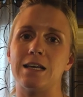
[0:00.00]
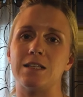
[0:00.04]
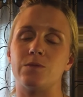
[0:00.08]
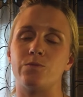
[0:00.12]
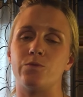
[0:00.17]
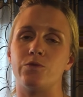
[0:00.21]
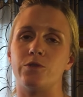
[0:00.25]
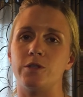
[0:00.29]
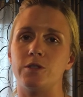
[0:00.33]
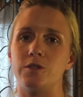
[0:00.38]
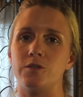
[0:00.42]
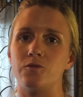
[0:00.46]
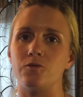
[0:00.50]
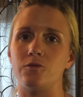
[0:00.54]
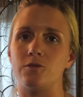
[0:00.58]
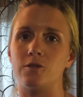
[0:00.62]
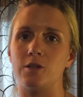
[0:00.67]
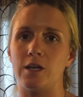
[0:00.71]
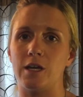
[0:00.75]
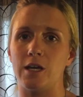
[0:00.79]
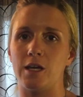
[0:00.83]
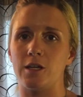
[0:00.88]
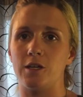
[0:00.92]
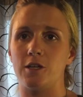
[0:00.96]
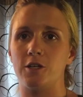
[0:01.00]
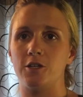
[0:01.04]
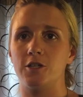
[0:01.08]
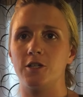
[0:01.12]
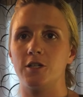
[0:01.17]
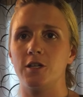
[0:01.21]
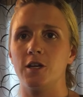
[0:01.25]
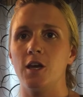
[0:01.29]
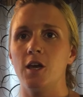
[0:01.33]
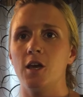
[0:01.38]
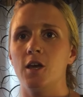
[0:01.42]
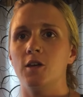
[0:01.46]
as preschool aged.
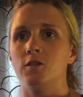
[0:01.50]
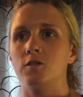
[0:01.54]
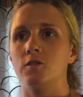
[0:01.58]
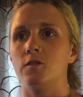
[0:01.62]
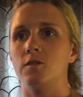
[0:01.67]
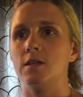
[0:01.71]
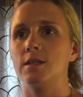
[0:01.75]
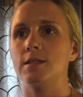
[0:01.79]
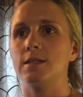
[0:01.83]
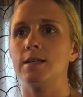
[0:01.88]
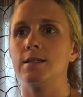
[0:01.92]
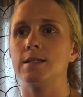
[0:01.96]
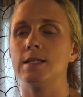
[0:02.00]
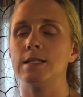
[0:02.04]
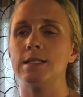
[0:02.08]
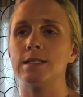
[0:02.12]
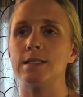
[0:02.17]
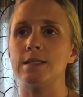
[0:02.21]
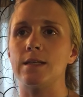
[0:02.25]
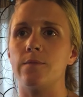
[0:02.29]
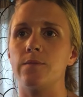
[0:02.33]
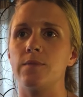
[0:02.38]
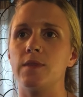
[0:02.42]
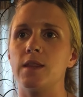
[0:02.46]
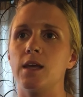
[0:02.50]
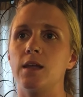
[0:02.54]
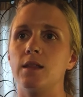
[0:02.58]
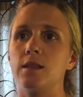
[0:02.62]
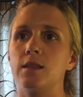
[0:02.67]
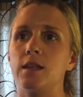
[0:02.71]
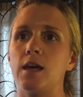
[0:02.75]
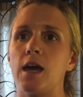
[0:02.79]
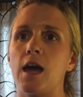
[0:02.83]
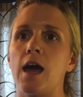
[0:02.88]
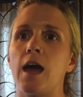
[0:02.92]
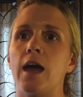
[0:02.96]
So this isn't something
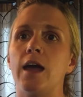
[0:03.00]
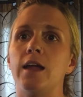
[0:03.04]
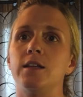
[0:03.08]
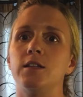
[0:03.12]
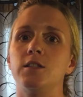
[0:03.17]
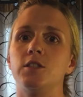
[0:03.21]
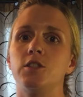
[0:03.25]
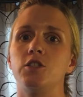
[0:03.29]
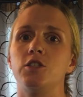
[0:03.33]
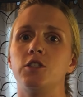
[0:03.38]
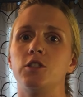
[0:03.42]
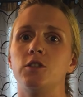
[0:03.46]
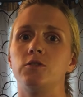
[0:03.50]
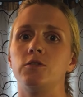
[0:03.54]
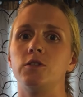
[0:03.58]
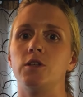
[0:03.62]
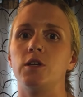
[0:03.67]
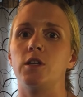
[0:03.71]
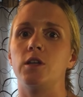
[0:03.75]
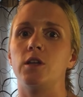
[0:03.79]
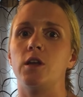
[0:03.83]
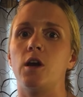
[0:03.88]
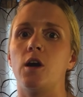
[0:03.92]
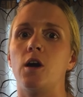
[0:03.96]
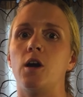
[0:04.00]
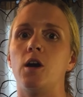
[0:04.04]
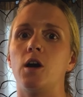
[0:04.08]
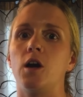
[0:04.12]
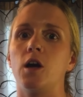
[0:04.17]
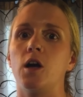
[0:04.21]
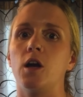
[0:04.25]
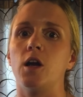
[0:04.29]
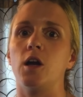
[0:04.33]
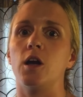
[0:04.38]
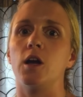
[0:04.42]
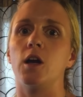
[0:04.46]
that children
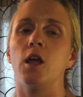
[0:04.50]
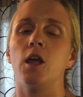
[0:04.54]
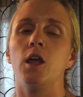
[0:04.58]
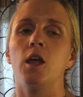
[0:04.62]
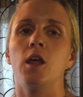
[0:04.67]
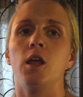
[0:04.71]
are